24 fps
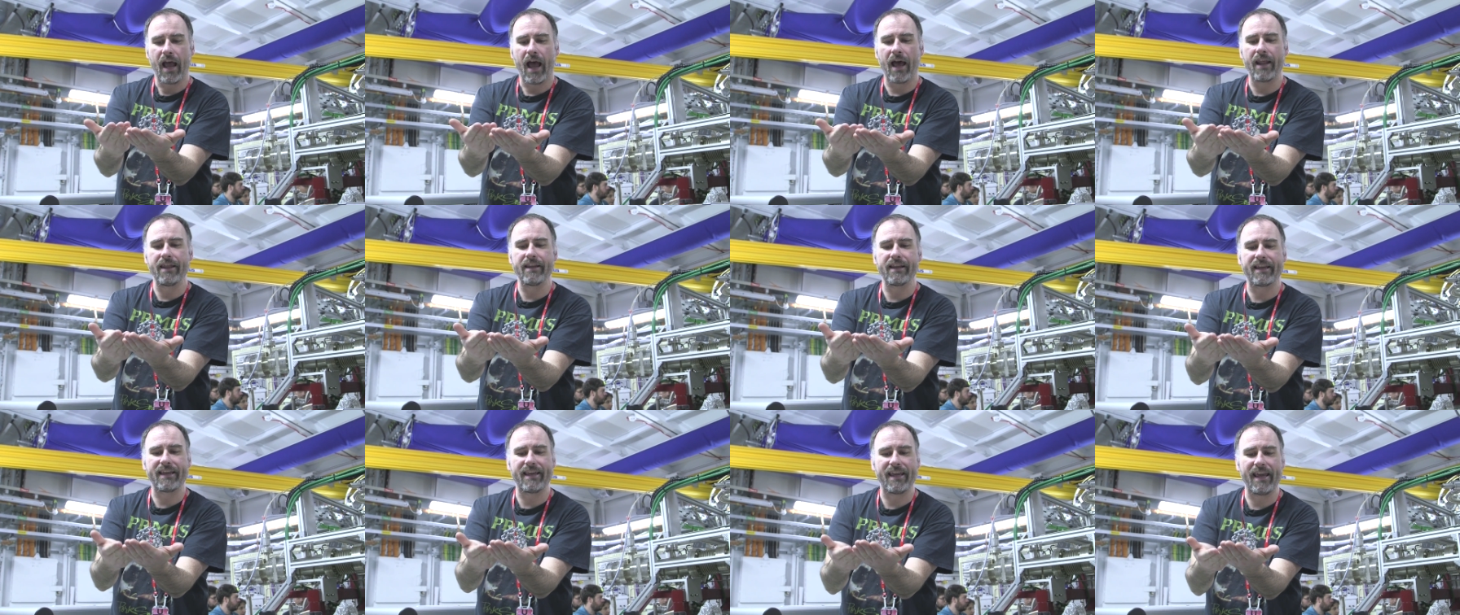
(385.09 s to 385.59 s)

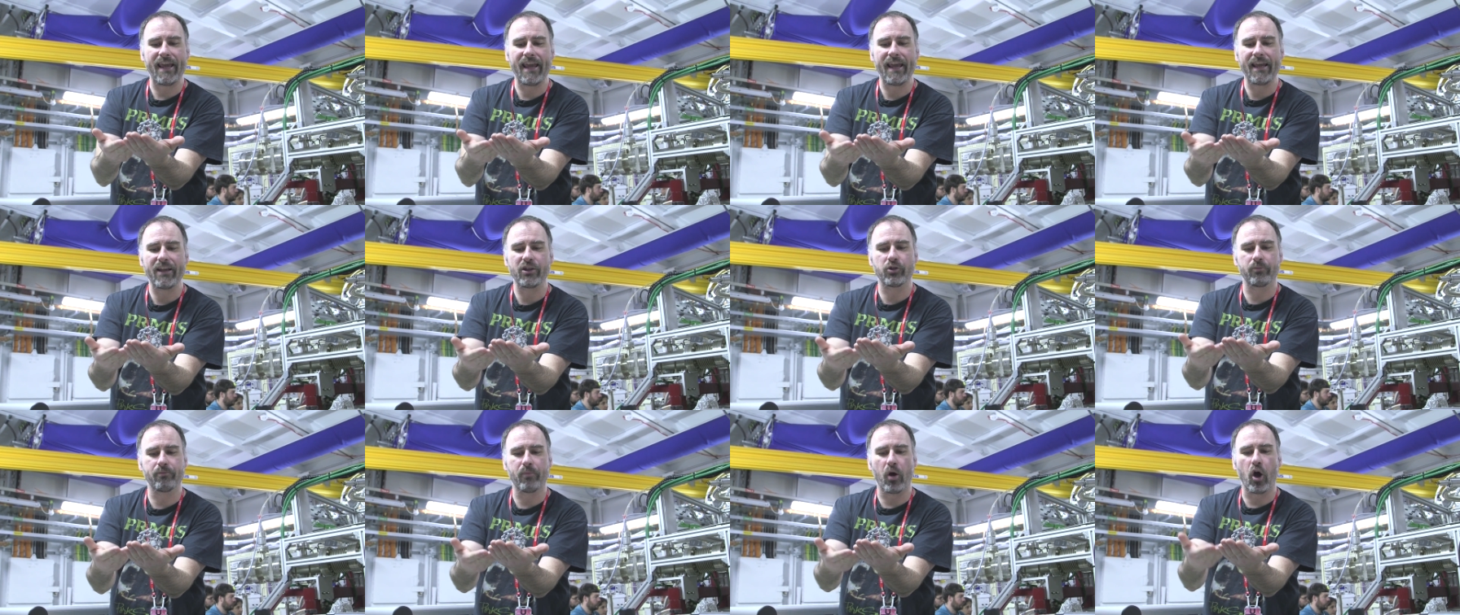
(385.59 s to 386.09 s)
and the
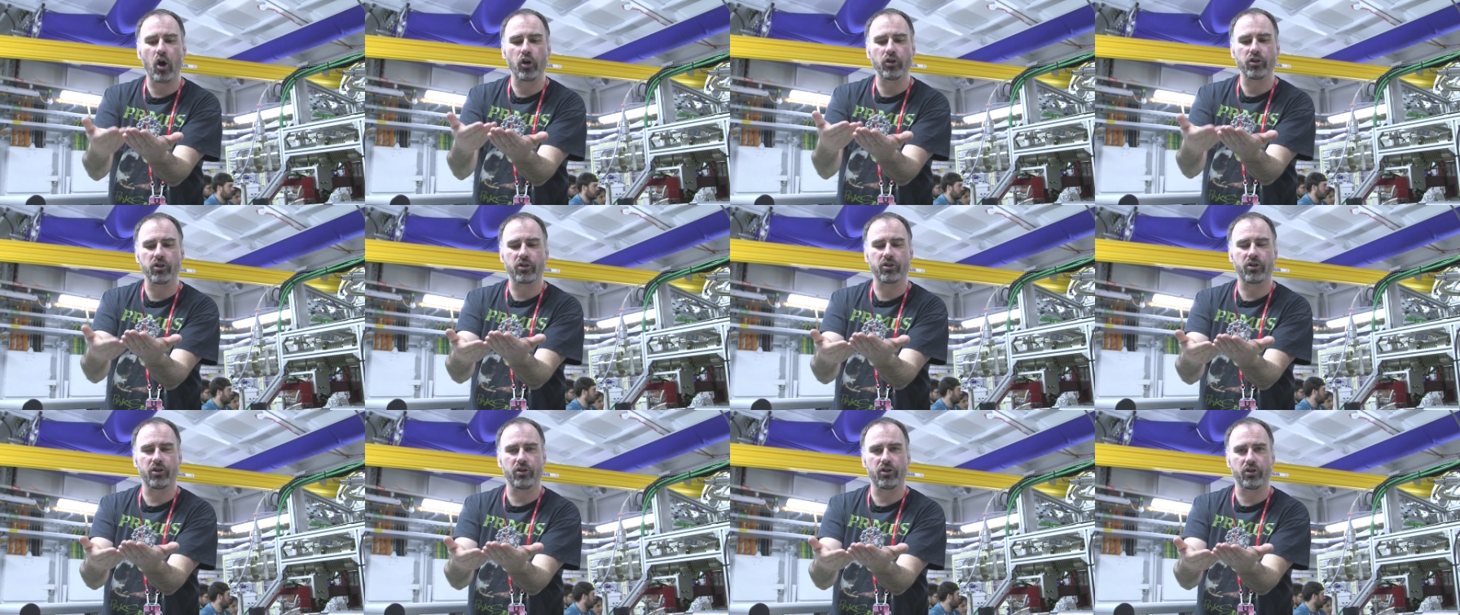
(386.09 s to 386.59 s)
cage
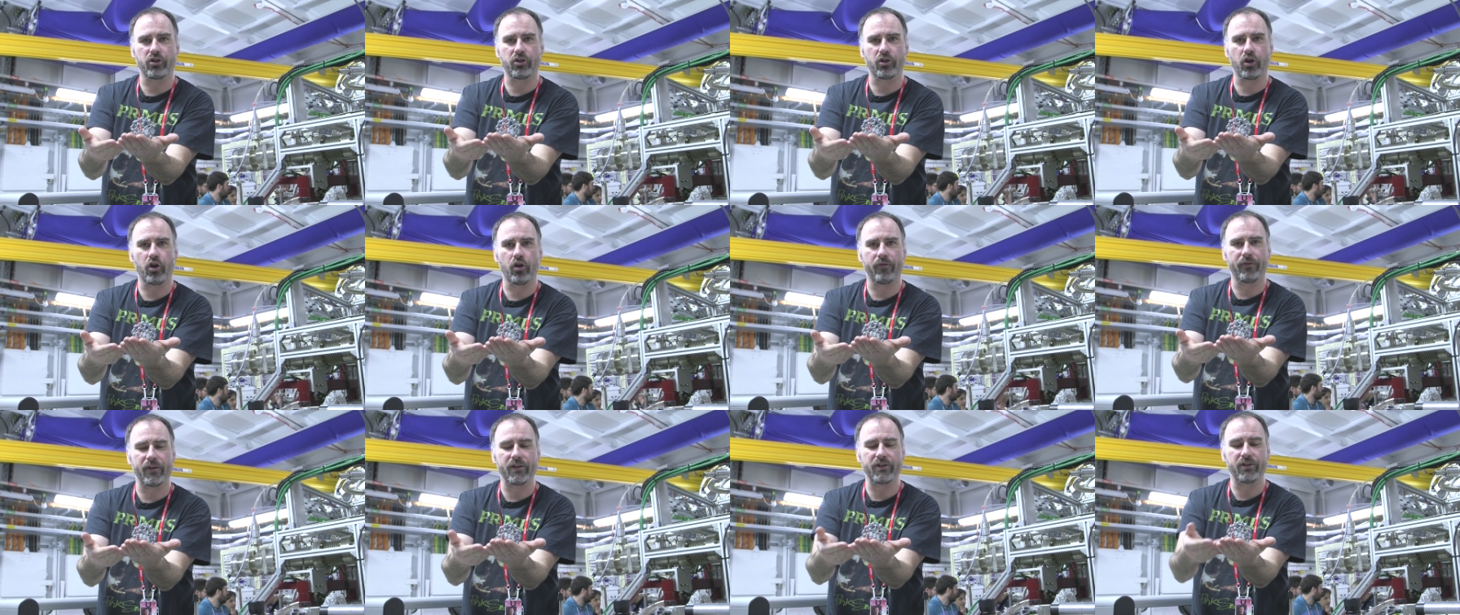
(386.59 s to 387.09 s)
bonds to the
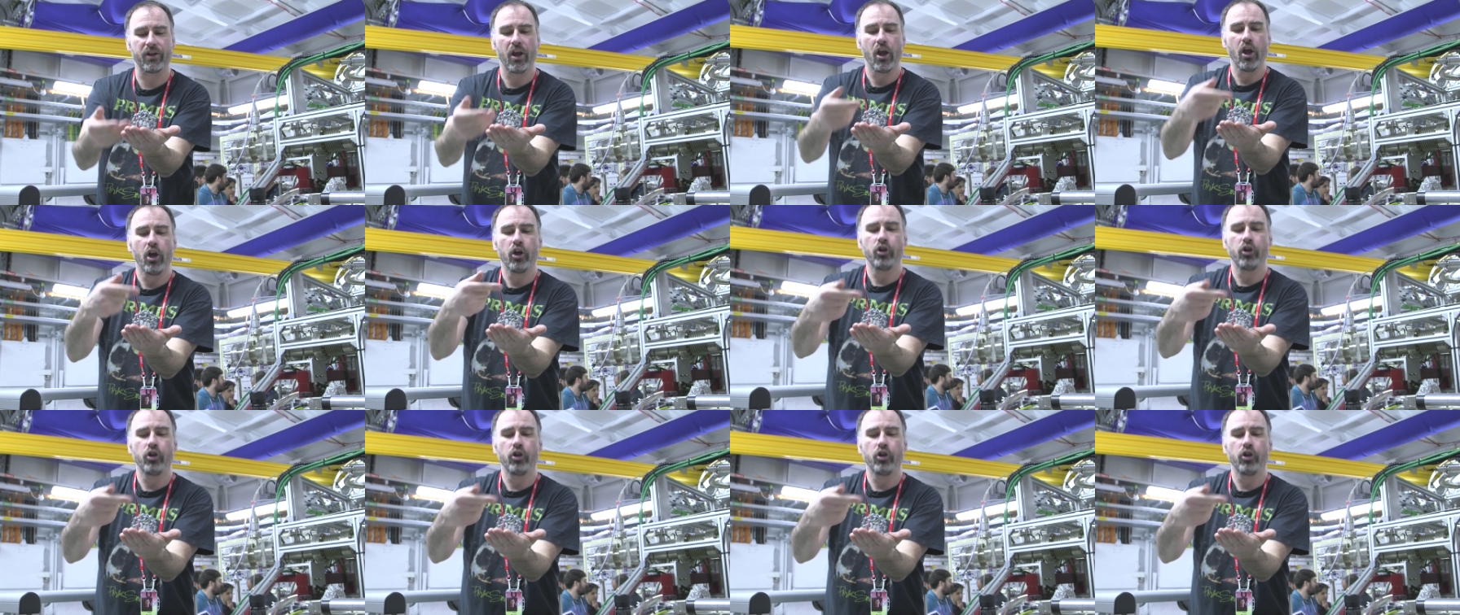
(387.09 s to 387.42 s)
surface,